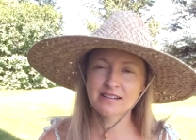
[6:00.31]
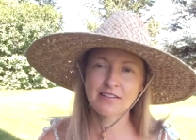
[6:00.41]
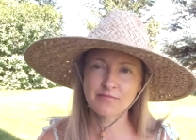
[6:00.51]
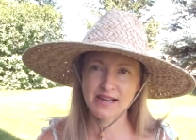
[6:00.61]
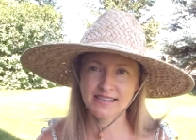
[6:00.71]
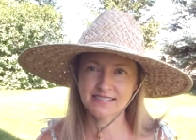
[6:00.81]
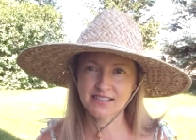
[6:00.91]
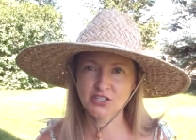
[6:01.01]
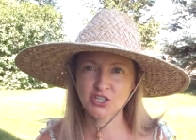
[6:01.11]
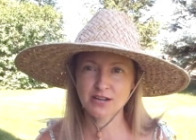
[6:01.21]
of making
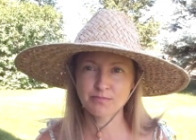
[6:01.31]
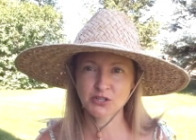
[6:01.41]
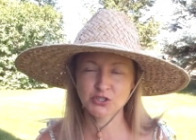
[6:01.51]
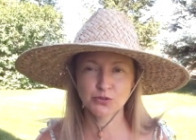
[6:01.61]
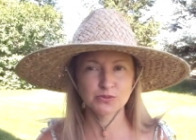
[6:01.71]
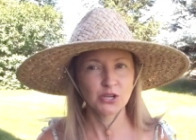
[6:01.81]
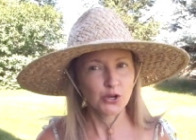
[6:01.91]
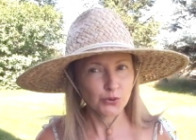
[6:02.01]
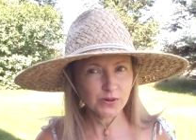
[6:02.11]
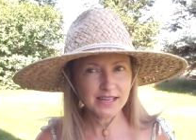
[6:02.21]
sunshine mushrooms
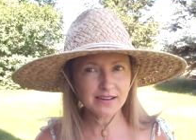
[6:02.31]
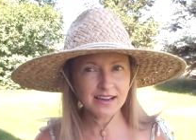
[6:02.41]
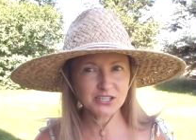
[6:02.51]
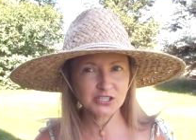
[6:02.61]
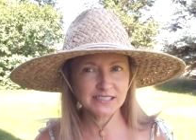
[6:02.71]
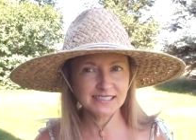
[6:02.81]
without actually any